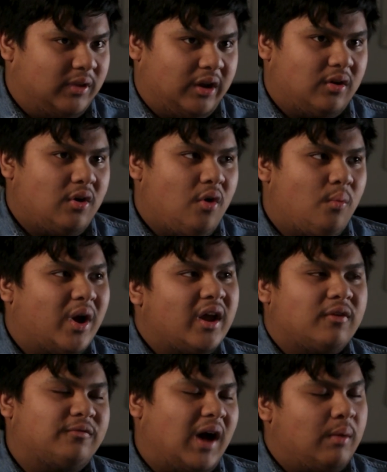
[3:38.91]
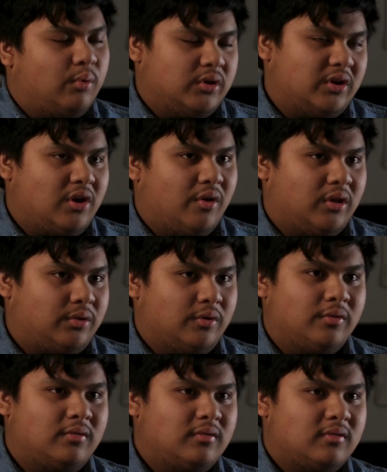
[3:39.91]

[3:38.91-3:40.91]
Like, what kind of vibe were you going through?